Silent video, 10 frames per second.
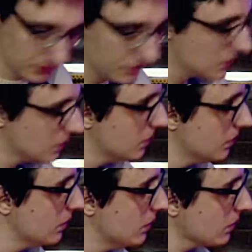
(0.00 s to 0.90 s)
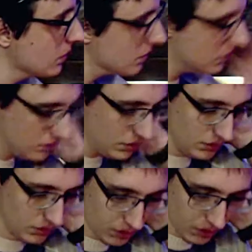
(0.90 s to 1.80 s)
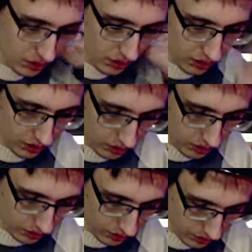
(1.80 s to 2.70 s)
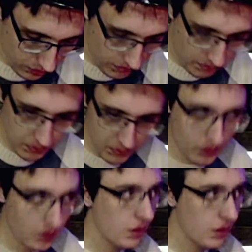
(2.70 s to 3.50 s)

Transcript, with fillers: That's 10. Oh, I was going to say I can help, but...